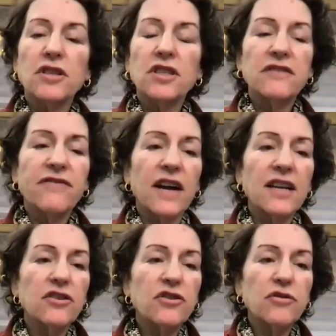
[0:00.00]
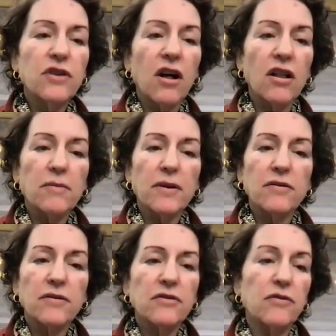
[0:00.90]
Just find your 2
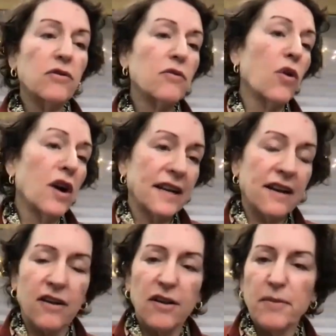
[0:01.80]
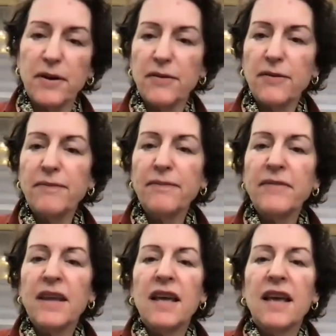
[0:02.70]
collarbones or 1 collarbone.
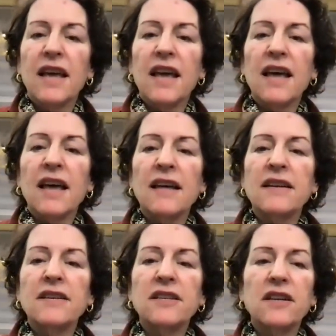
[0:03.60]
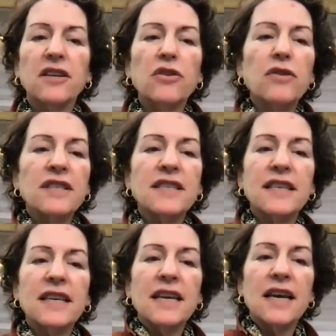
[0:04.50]
And you can
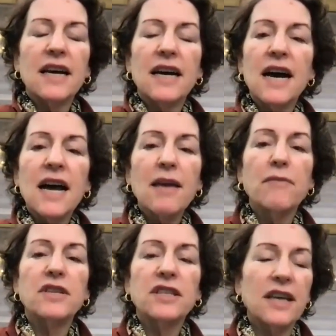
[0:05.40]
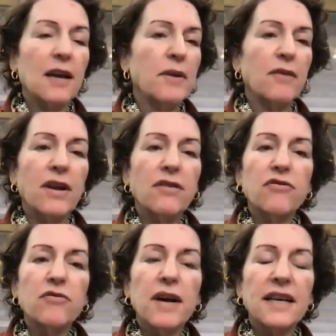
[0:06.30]
see I am just tapping right through
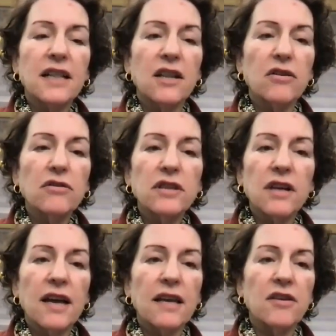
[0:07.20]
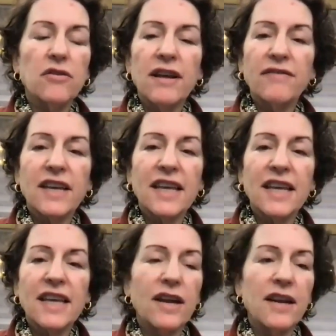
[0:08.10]
my clothes. You don't have to get
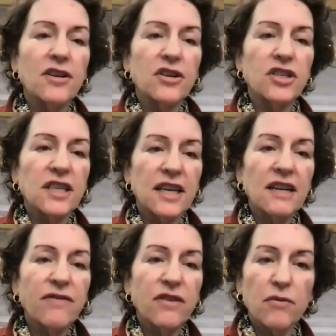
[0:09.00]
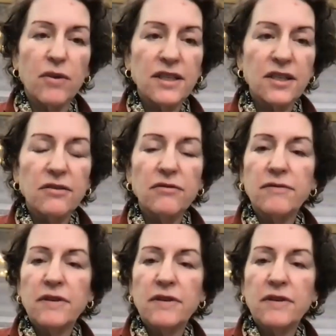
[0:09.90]
right on your skin if you don't want to.